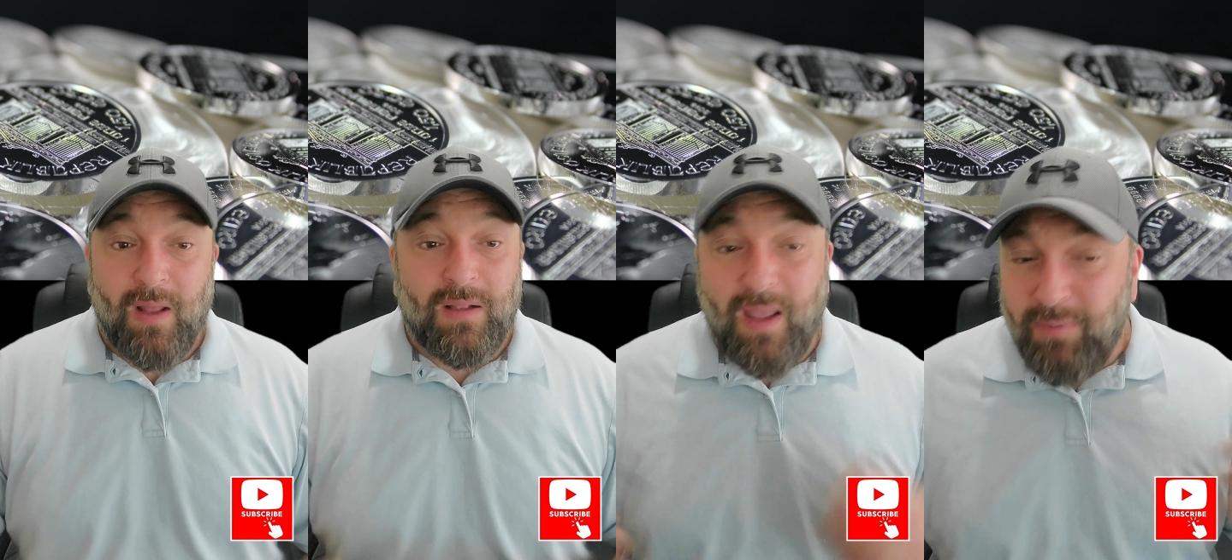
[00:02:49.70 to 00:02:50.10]

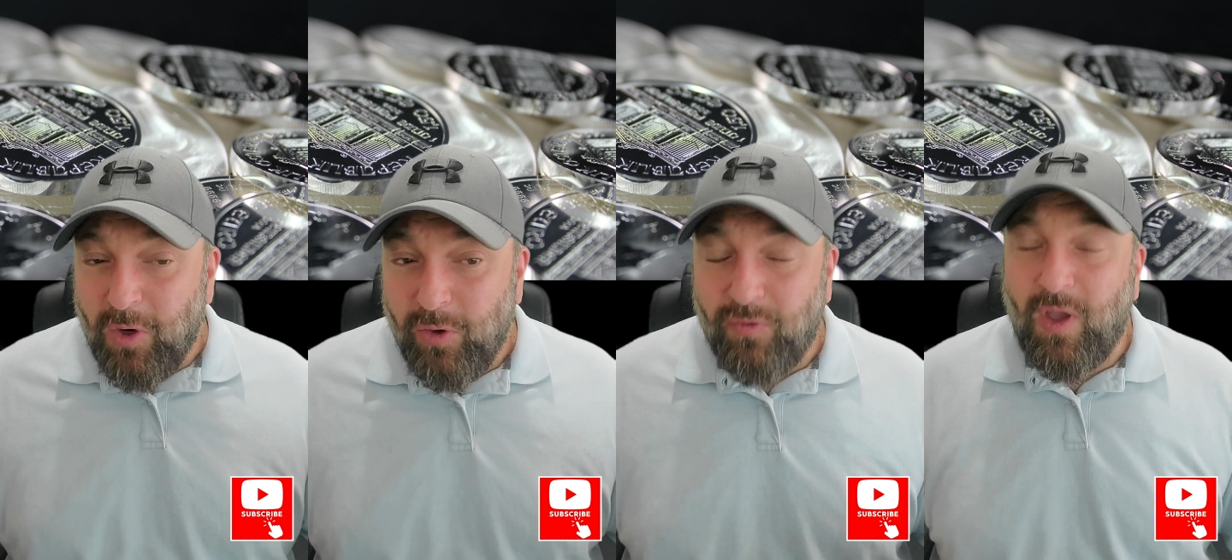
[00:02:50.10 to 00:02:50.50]
Let me
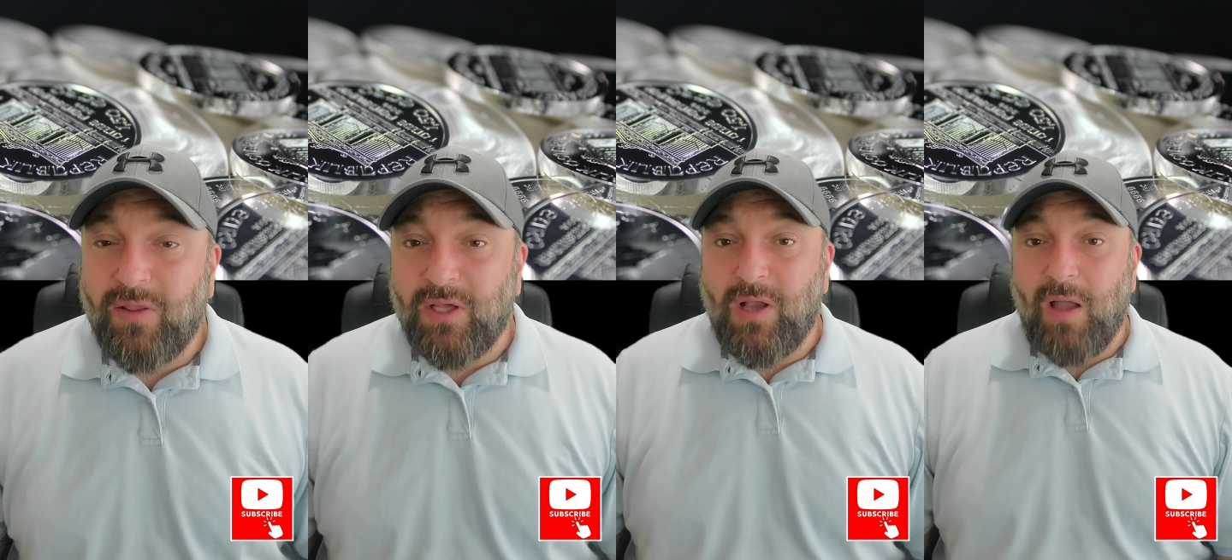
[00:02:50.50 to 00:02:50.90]
know your
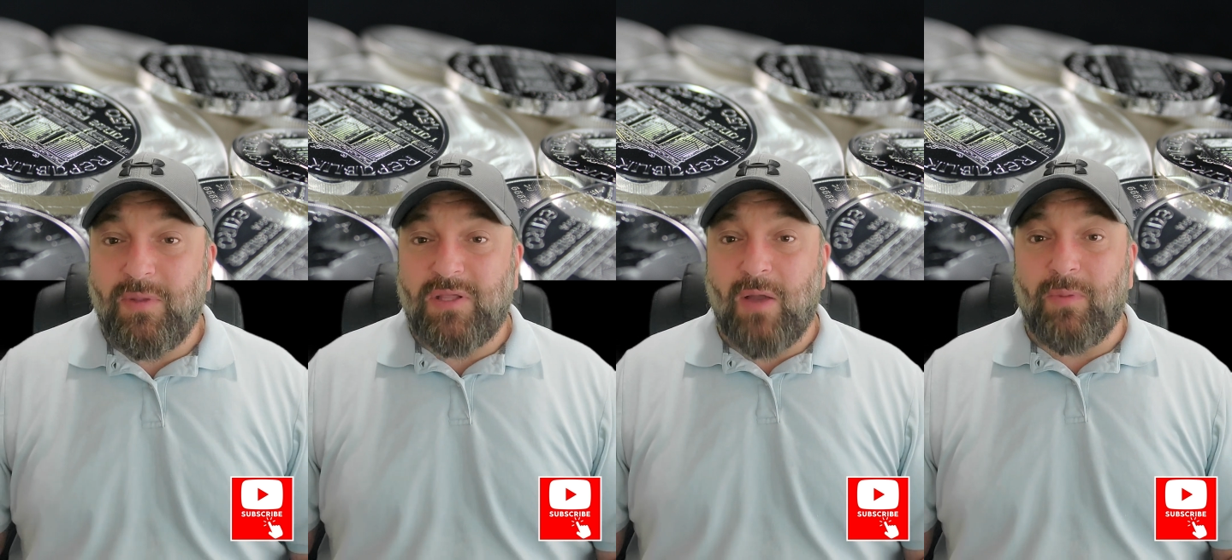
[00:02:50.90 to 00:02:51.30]
thoughts and
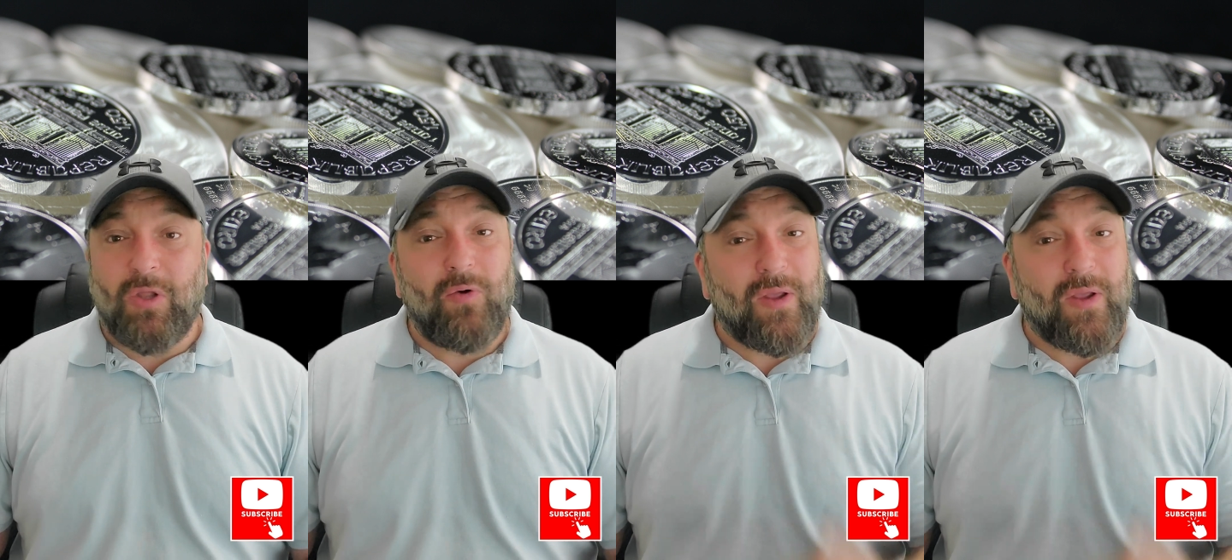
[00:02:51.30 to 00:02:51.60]
comments down below,